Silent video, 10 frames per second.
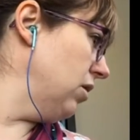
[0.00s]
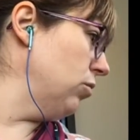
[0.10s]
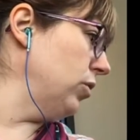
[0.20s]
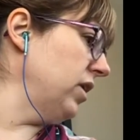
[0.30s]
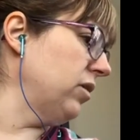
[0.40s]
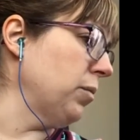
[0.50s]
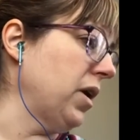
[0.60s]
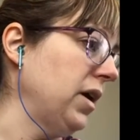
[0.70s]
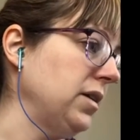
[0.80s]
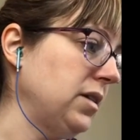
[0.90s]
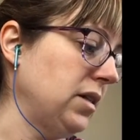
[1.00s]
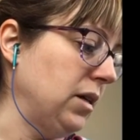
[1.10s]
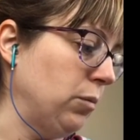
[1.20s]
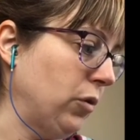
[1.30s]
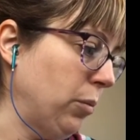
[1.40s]
with my
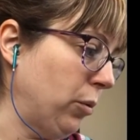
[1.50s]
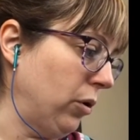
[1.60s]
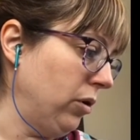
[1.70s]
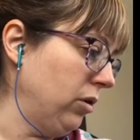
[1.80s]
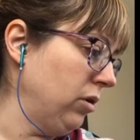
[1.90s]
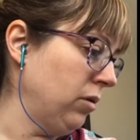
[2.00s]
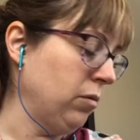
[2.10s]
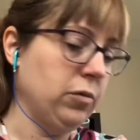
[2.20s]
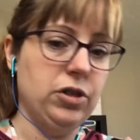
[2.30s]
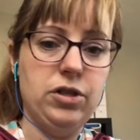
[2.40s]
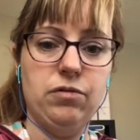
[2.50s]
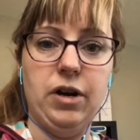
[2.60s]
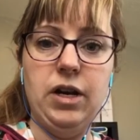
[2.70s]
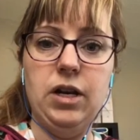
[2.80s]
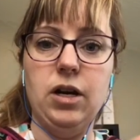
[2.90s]
seam ripper, which is
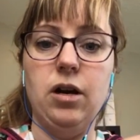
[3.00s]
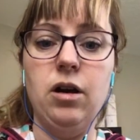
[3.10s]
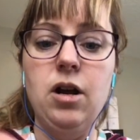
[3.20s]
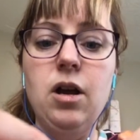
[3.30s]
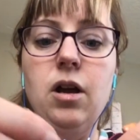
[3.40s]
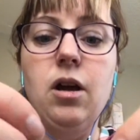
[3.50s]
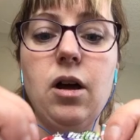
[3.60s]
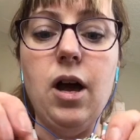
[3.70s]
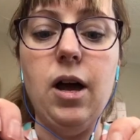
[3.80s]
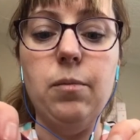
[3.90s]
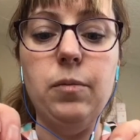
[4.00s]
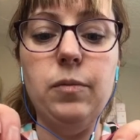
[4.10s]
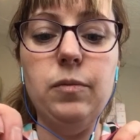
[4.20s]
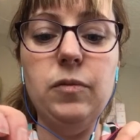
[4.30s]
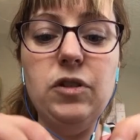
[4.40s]
right here,
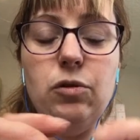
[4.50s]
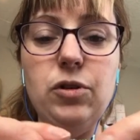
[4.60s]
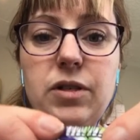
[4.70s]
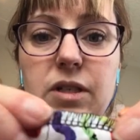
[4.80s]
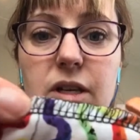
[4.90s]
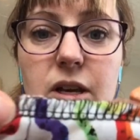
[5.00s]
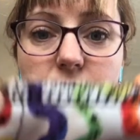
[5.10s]
so you see